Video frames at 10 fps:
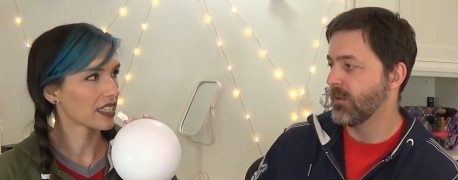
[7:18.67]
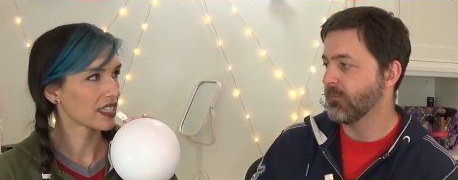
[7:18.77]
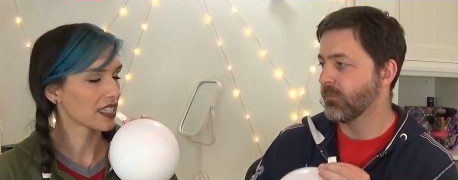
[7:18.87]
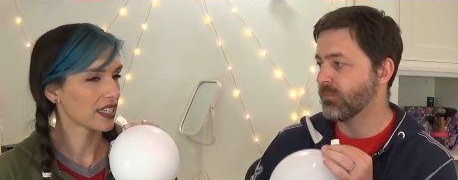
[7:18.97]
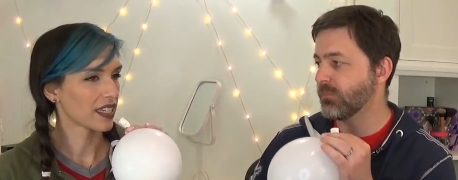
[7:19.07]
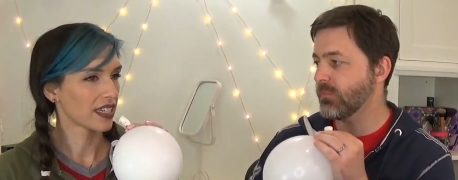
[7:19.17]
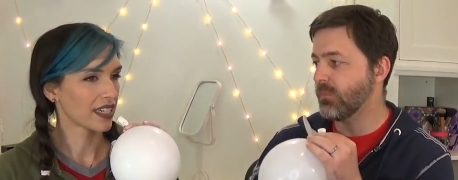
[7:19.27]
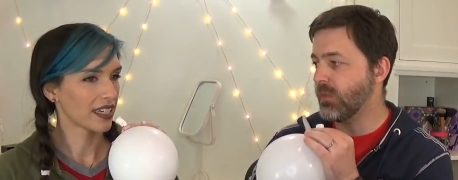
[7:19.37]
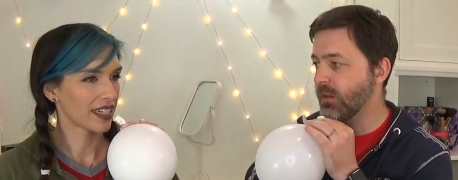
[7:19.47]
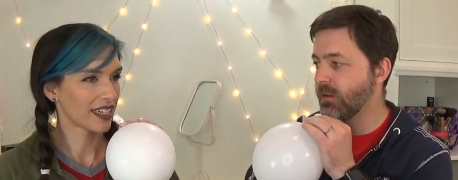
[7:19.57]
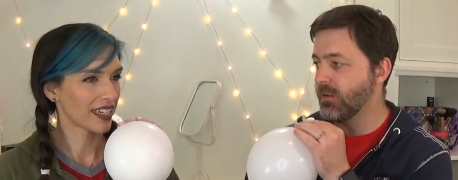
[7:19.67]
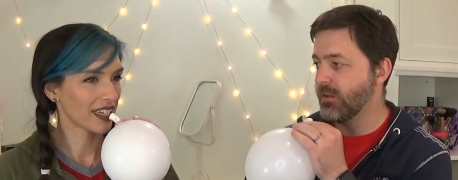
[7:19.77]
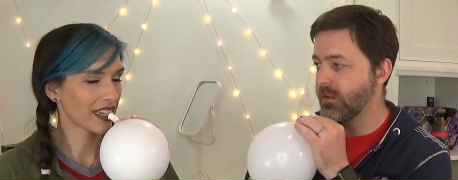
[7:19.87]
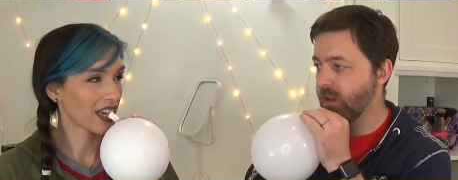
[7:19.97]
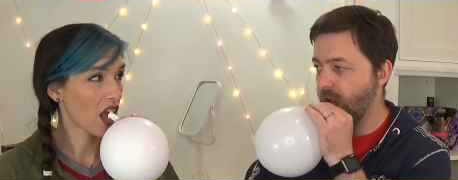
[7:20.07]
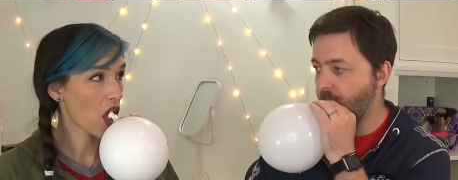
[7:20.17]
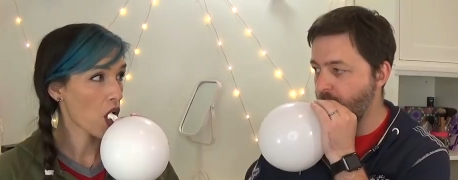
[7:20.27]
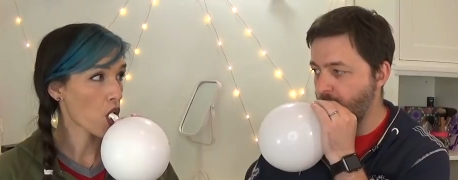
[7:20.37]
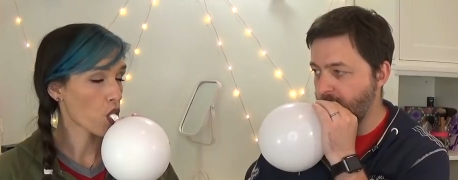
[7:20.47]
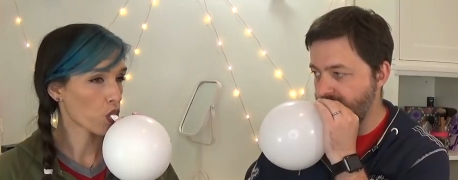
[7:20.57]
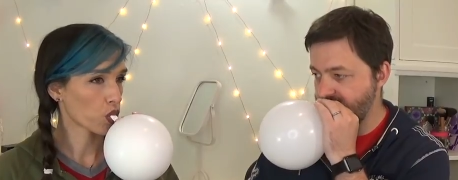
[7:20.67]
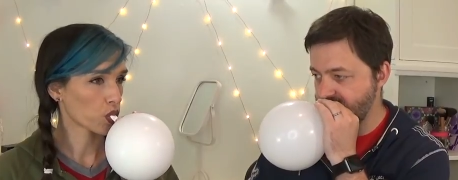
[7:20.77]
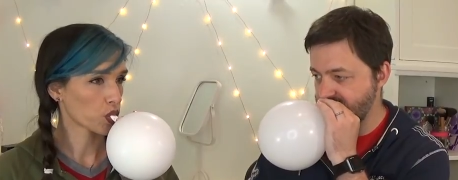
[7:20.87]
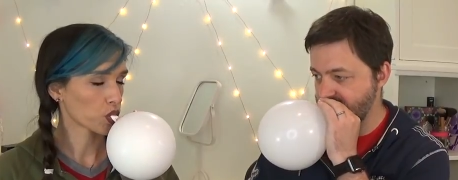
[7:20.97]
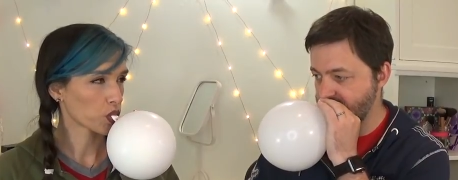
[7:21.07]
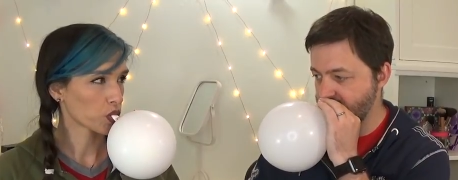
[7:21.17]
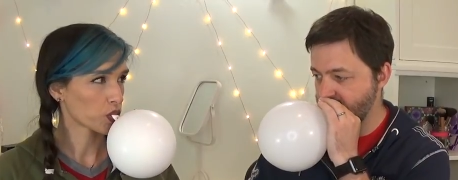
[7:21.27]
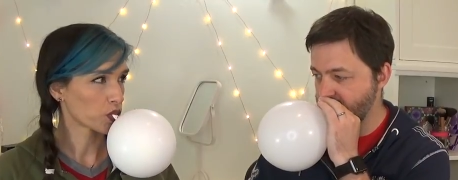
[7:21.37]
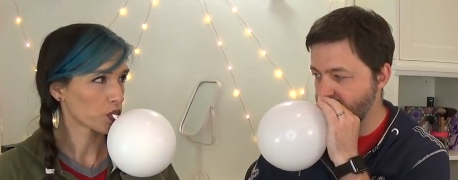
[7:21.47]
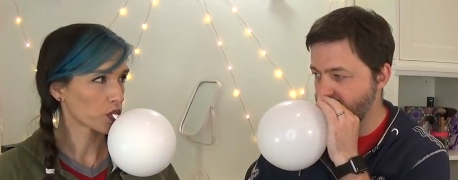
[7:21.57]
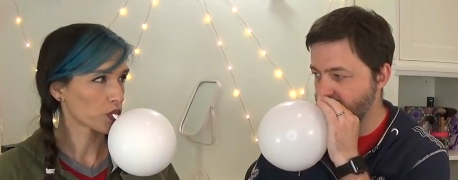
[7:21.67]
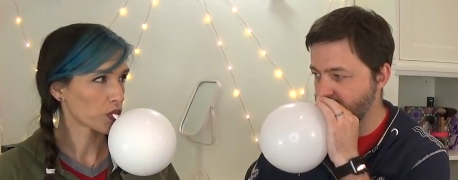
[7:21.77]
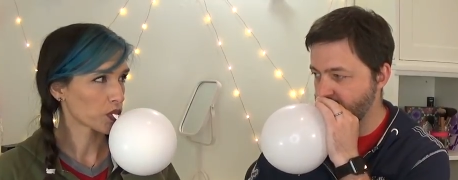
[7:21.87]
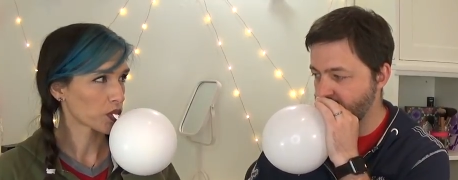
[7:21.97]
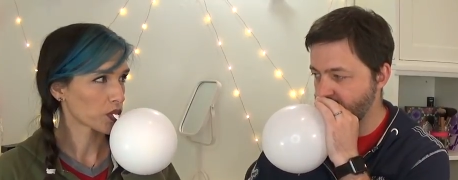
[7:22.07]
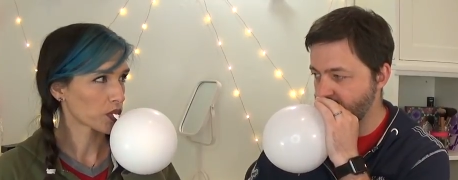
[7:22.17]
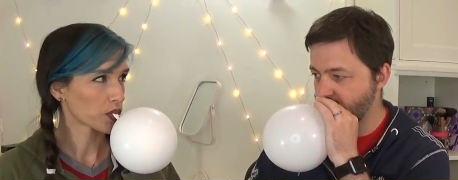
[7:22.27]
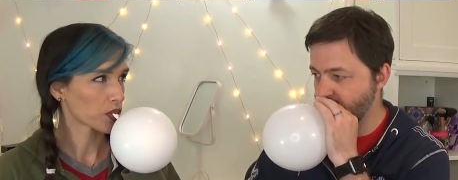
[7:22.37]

(silence)